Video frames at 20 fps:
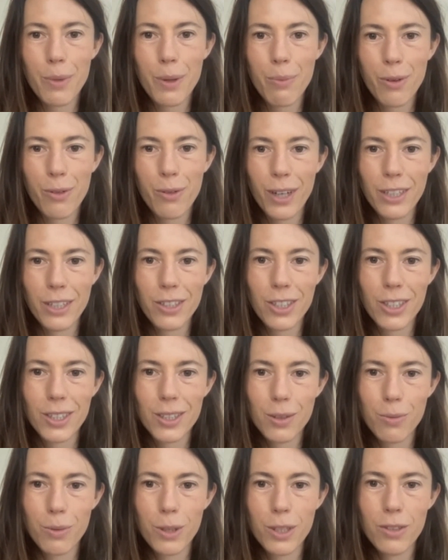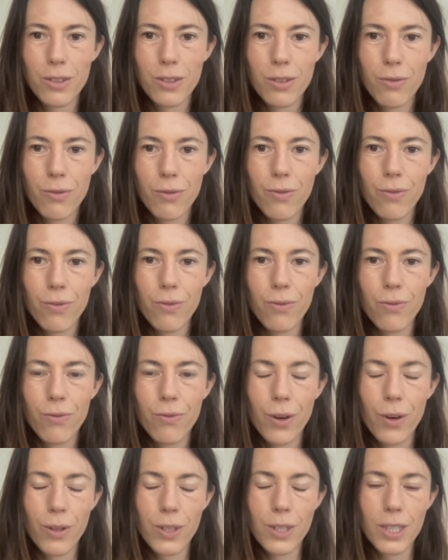People Ventures, which
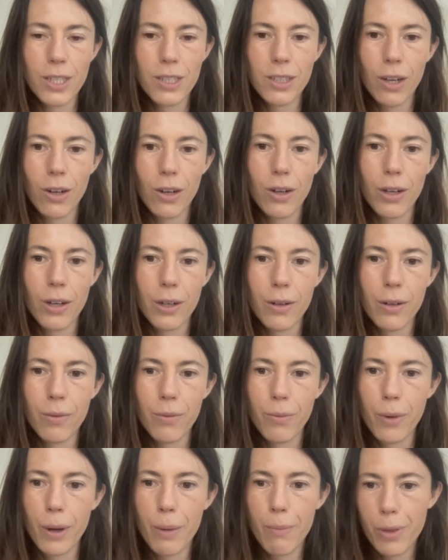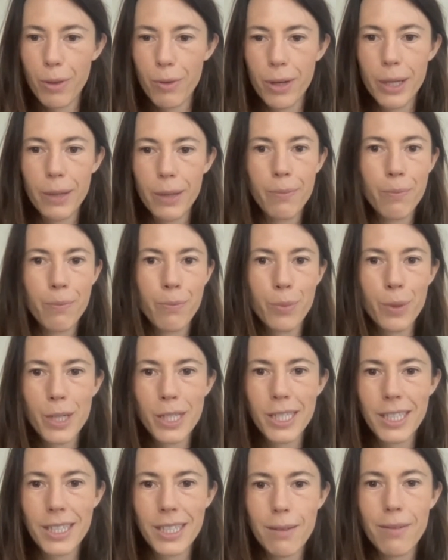focuses on Web3,
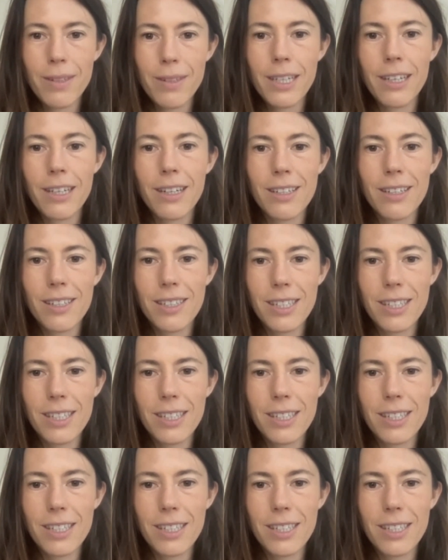pre-seed and